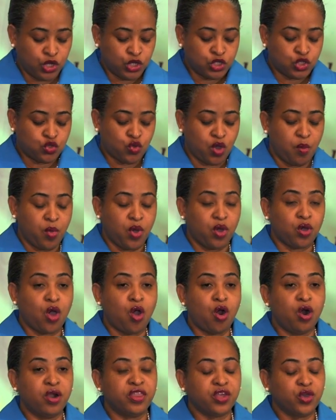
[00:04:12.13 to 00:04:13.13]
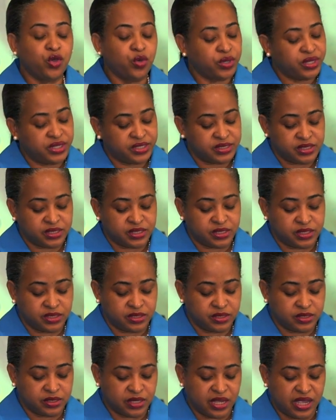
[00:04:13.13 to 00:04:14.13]
So among all the
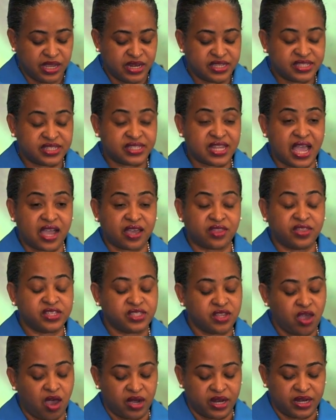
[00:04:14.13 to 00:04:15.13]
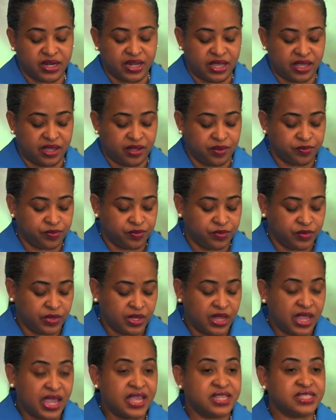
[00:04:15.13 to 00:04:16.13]
goodies in the sack this holiday
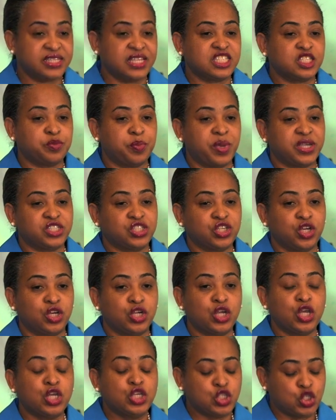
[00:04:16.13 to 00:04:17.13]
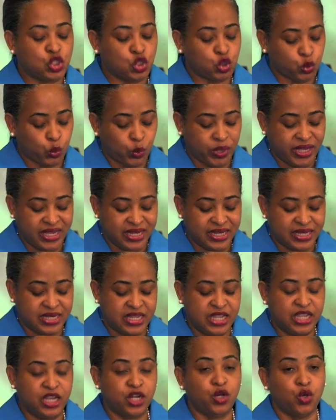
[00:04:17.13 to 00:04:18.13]
is a special sweet
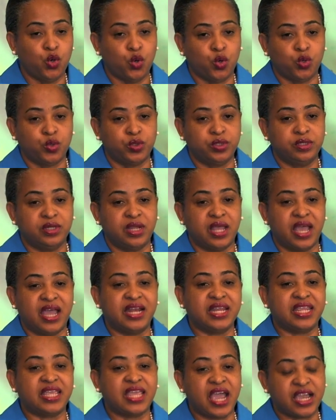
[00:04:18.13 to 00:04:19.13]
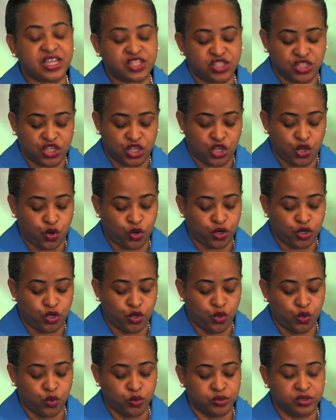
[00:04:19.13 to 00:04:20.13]
deal loan and cash secured
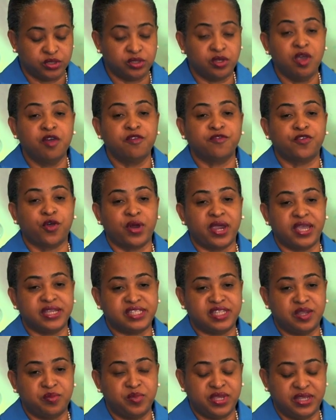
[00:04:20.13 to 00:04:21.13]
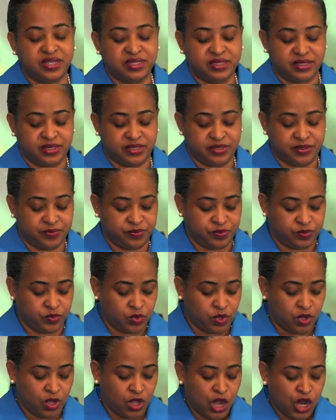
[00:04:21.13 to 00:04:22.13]
loans for
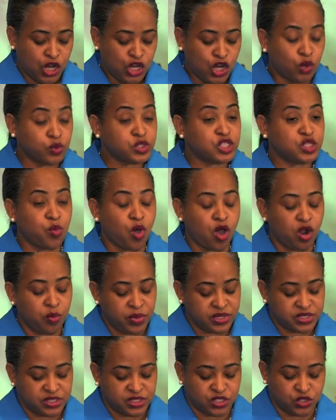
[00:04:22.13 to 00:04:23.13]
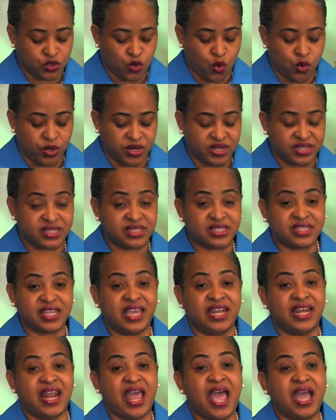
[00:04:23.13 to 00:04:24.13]
SMEs. Now small business owners
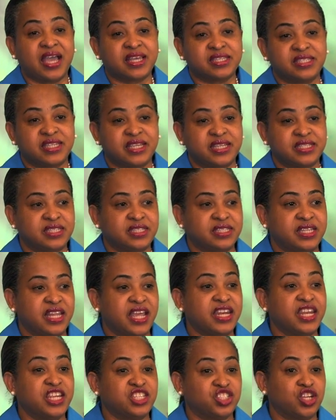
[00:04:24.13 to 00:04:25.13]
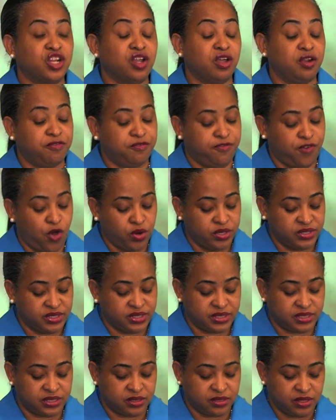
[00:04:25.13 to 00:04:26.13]
can access the additional
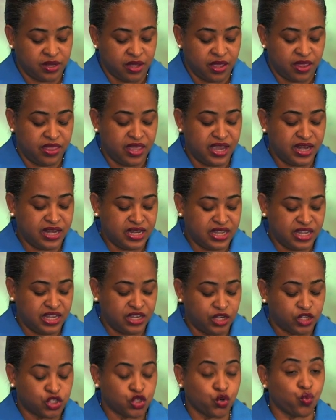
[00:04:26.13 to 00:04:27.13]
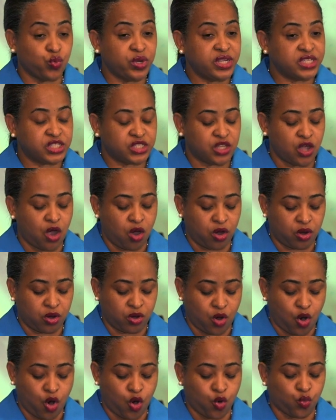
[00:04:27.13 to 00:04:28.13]
funds they need to
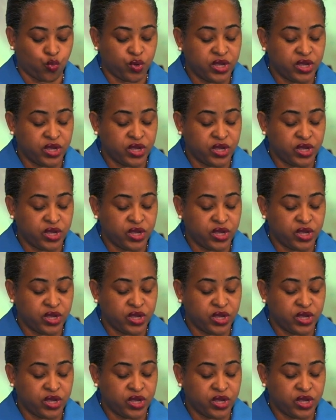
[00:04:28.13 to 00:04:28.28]
restock or